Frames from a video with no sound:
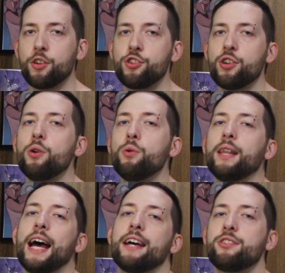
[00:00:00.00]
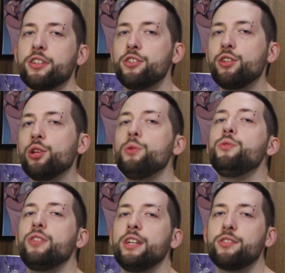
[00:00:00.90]
The show lasted
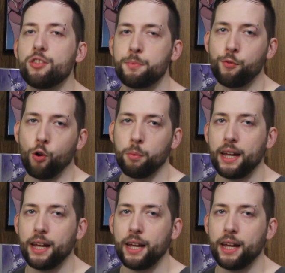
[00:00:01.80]
2 seasons before